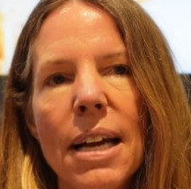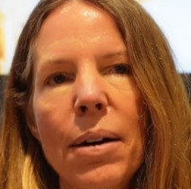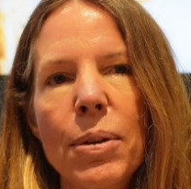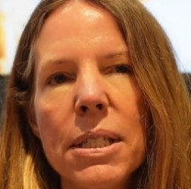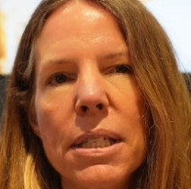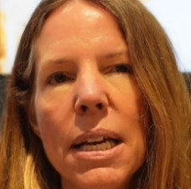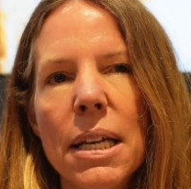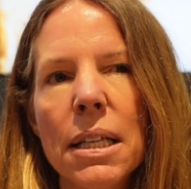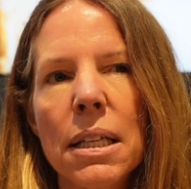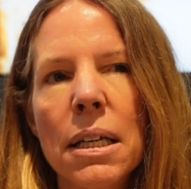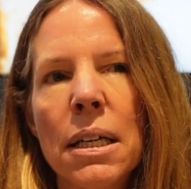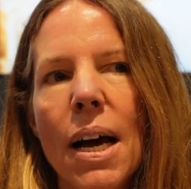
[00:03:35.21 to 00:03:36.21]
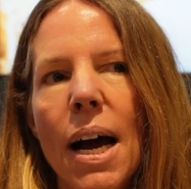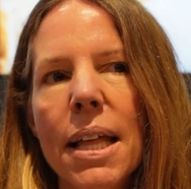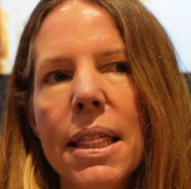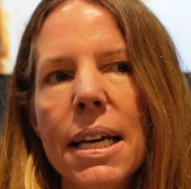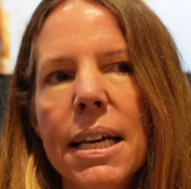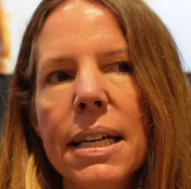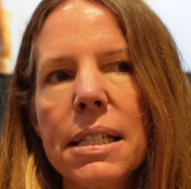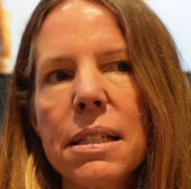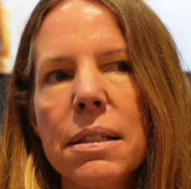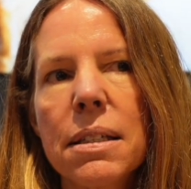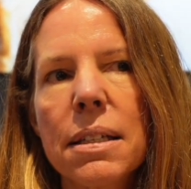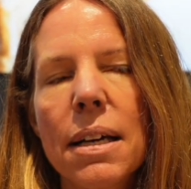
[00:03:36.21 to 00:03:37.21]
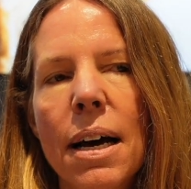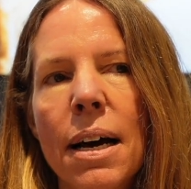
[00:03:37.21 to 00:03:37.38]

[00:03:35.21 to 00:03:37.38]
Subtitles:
I think it's